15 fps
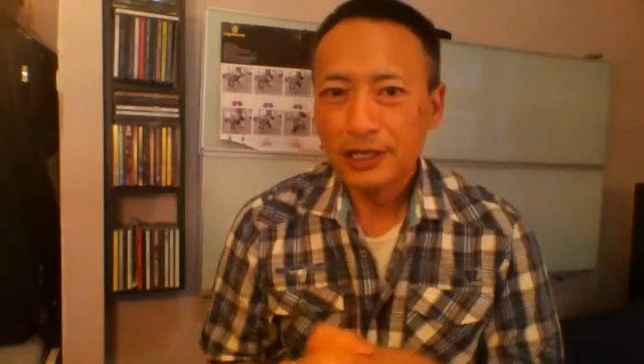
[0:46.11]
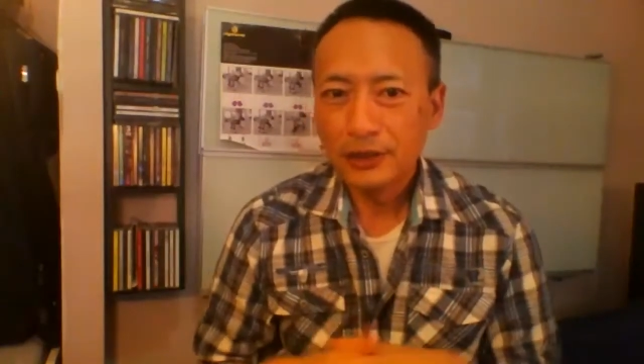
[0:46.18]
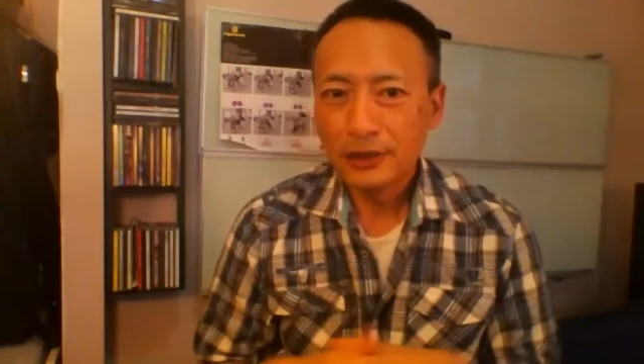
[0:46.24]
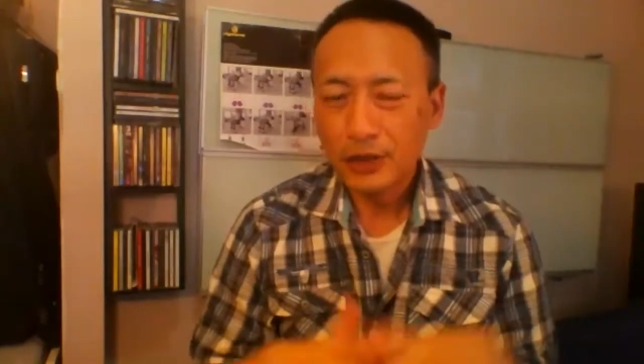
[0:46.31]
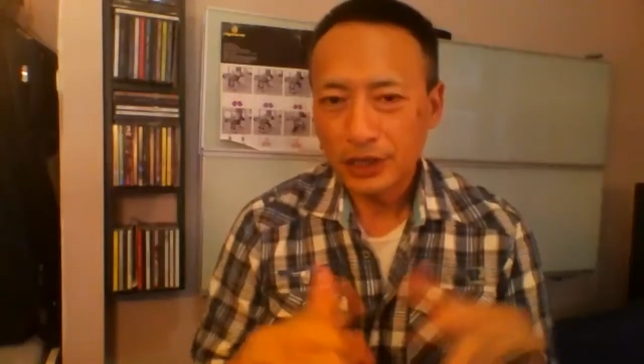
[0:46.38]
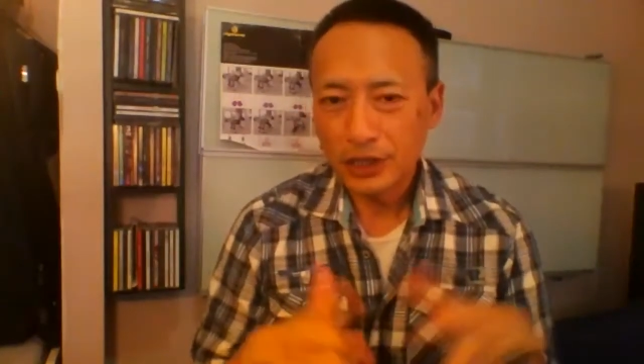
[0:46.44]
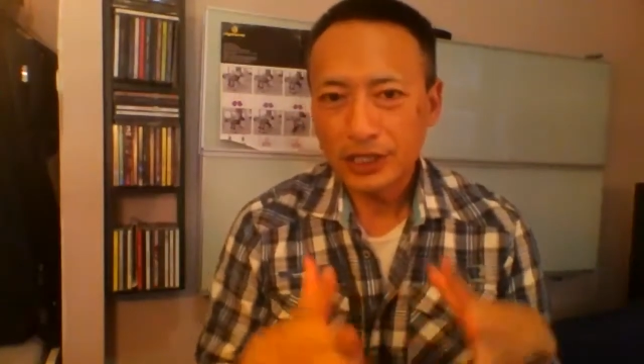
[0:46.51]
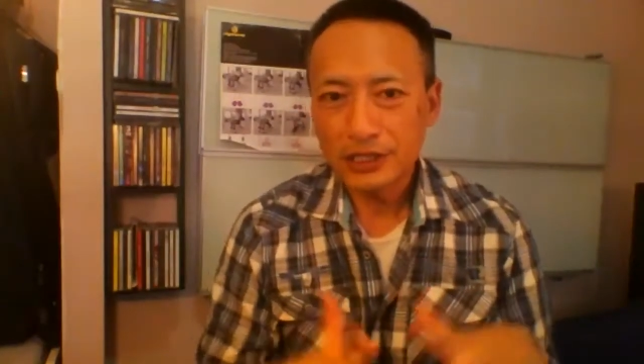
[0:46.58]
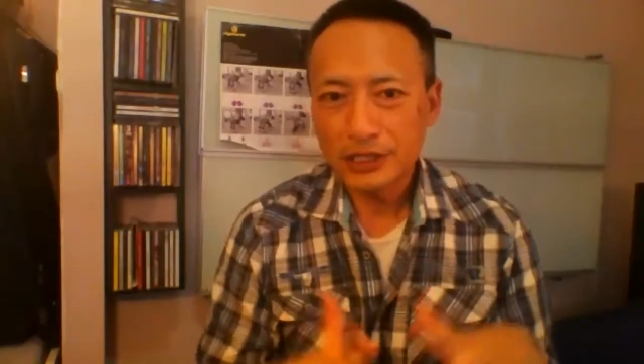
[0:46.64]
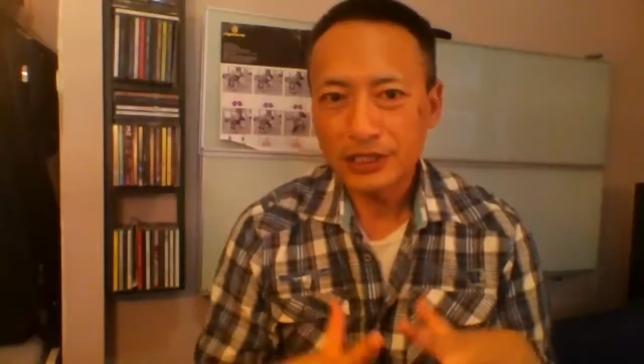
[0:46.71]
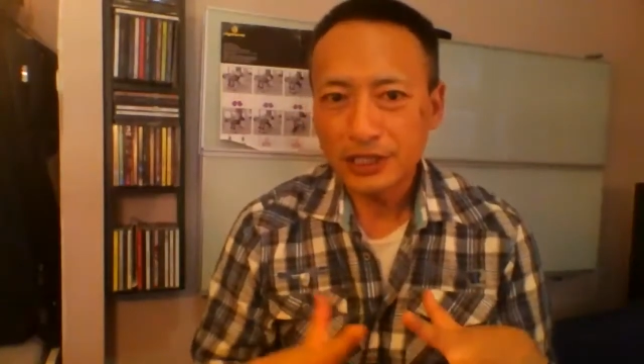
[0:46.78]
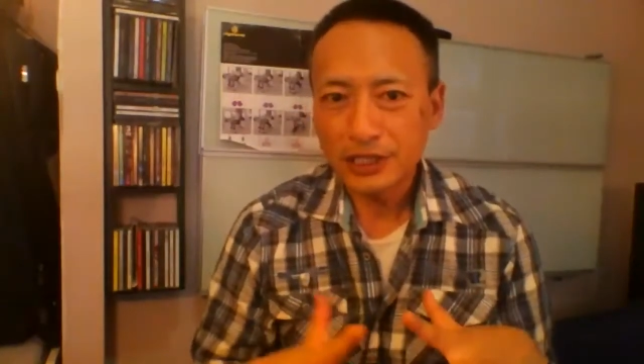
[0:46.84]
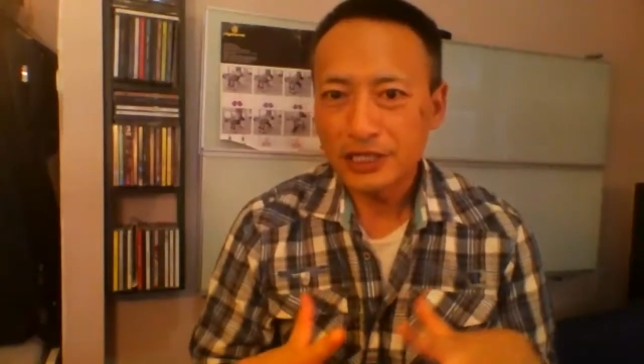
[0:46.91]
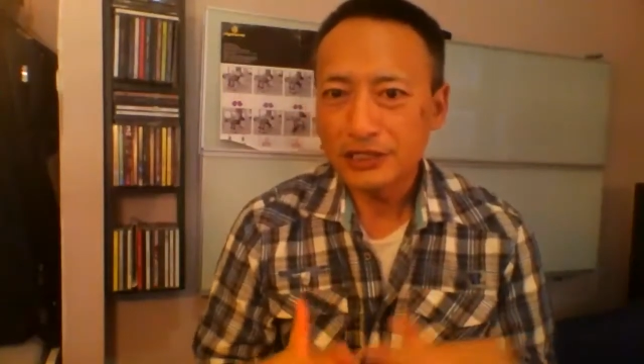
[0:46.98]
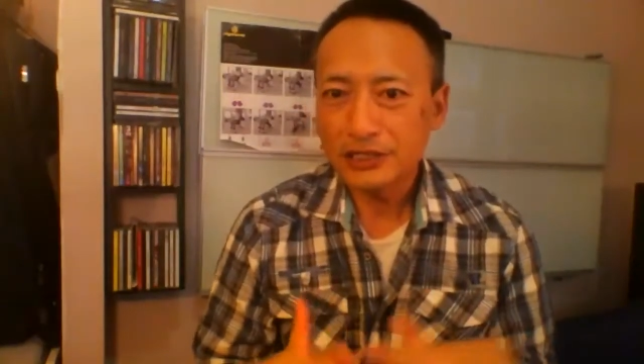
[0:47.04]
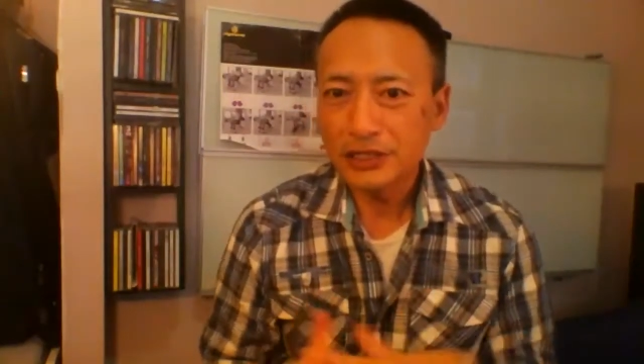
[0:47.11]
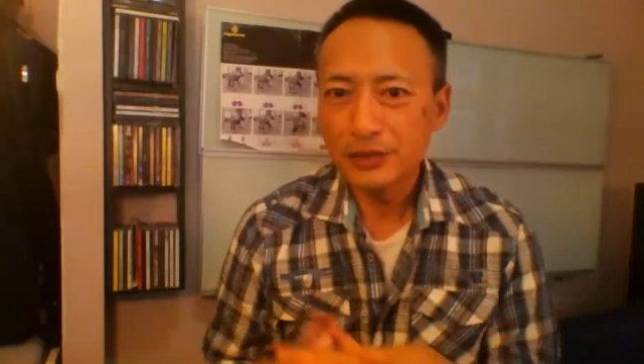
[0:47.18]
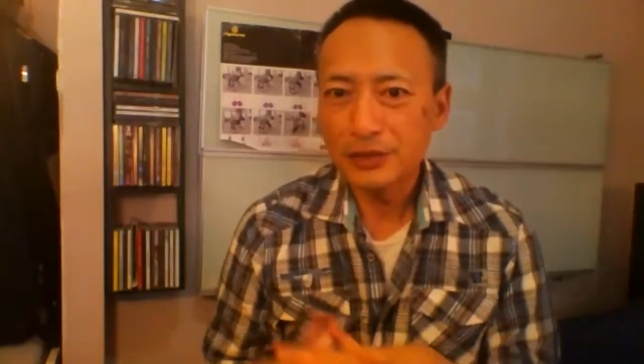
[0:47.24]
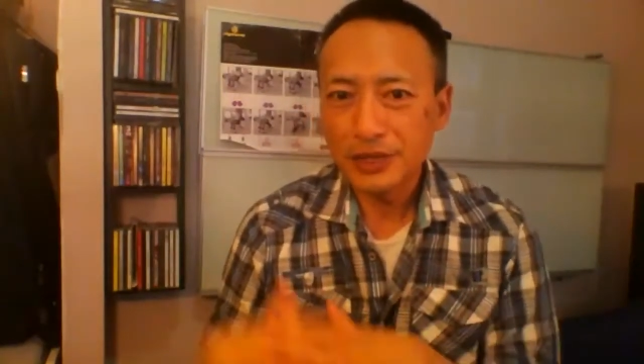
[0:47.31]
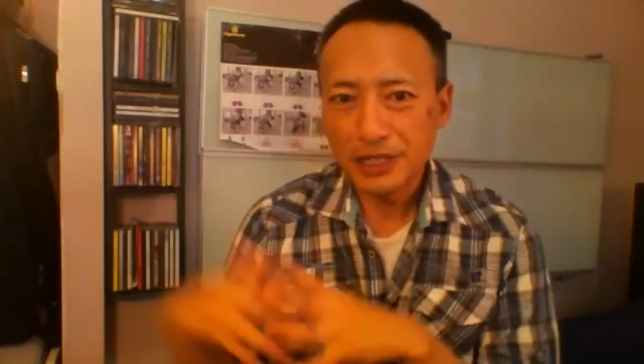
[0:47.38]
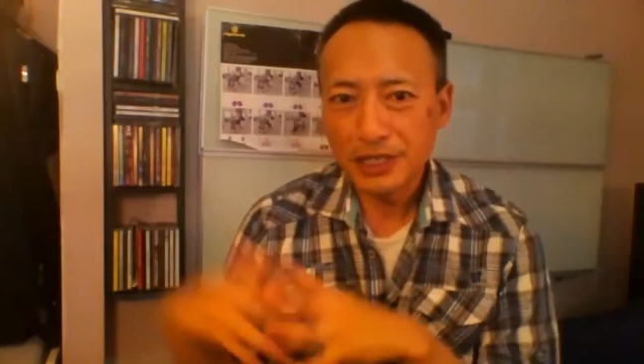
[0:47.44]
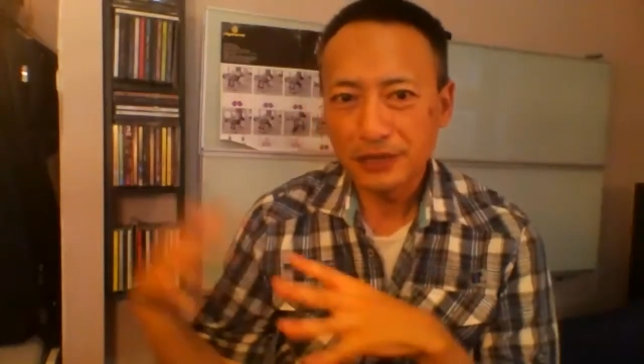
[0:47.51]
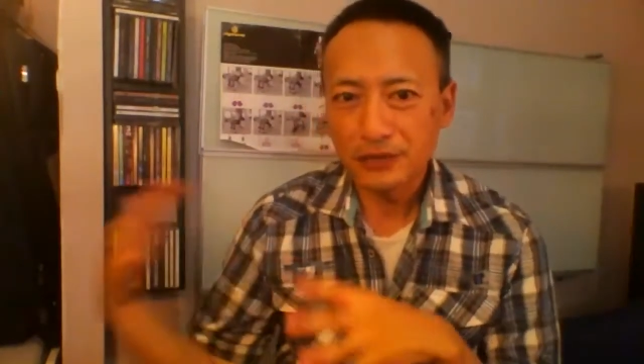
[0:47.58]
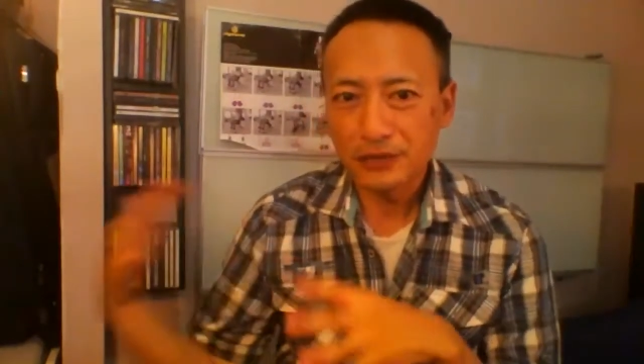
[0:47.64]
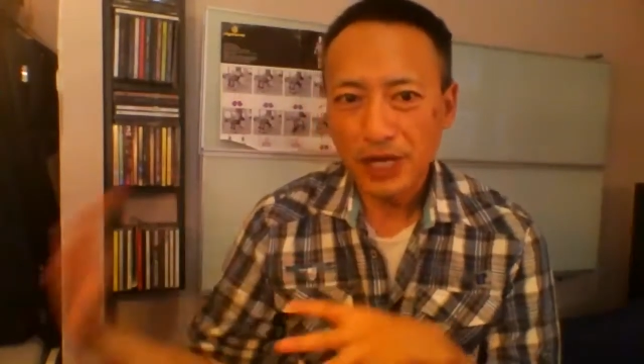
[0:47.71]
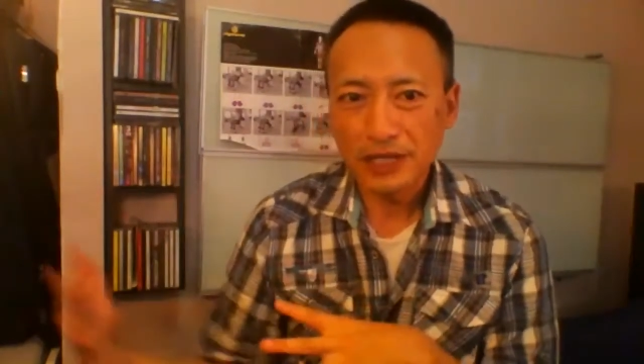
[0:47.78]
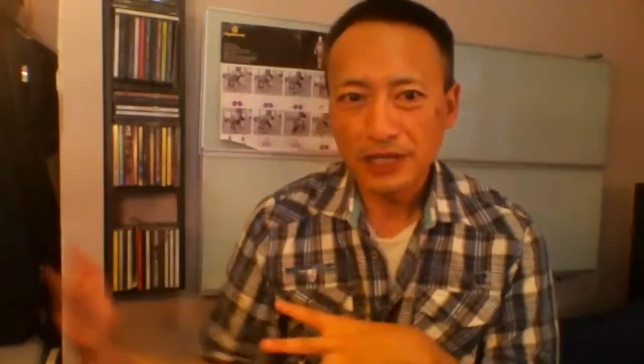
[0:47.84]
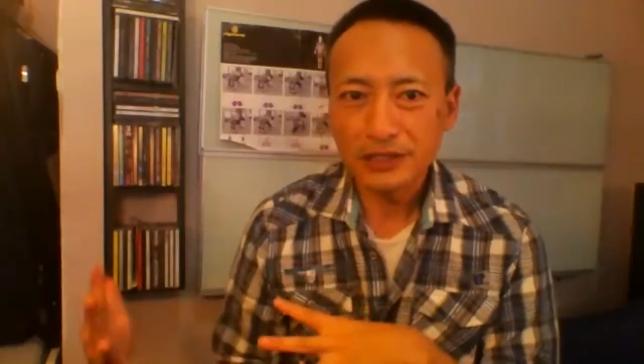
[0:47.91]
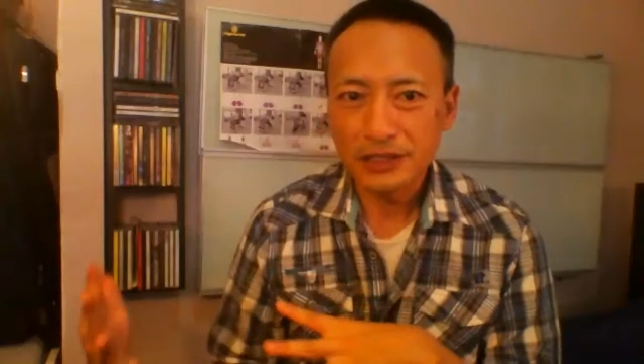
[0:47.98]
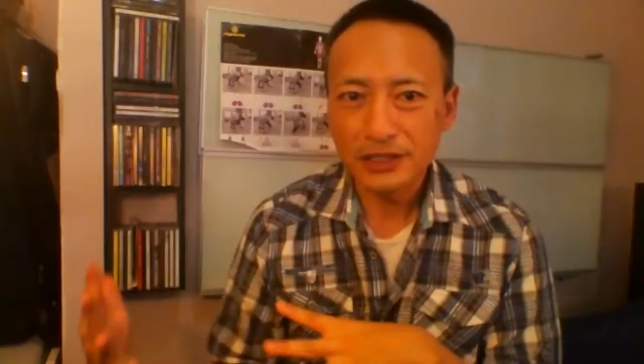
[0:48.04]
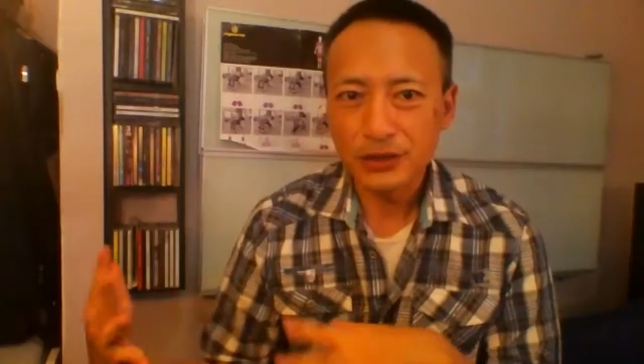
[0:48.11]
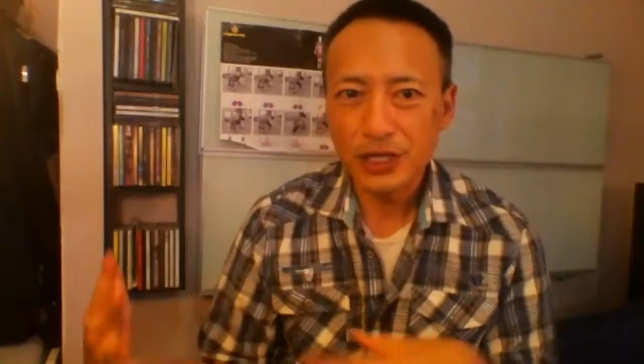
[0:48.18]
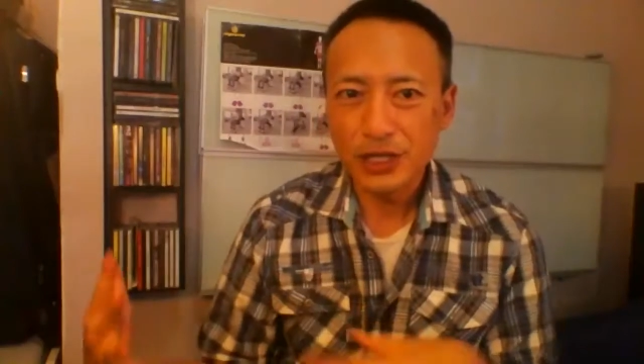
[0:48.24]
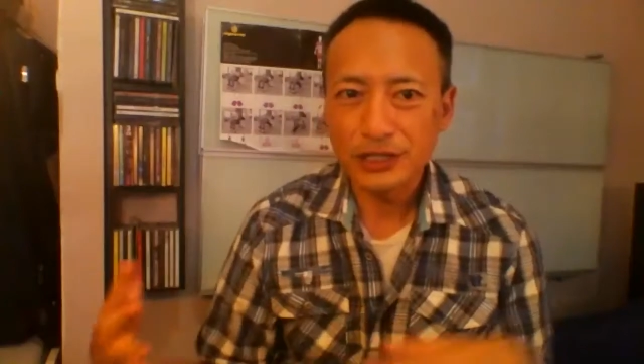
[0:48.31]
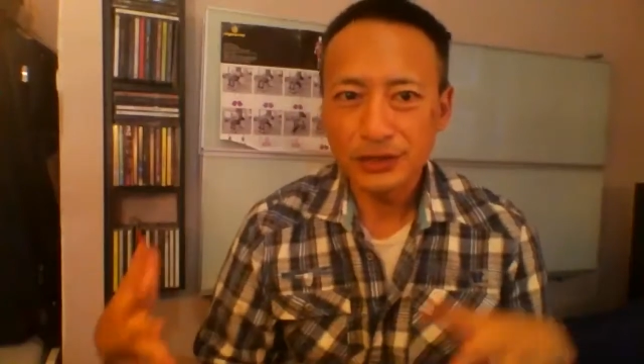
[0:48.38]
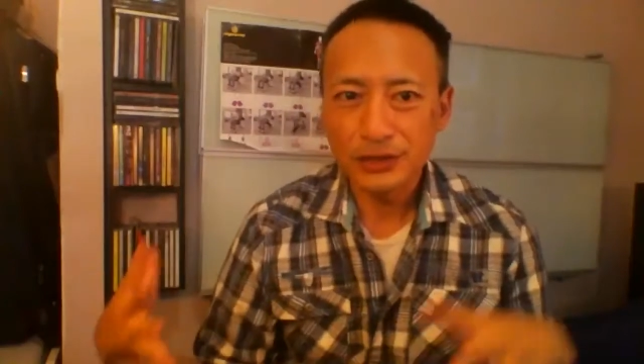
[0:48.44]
well, Casey Kasem and then Ryan Seacrest,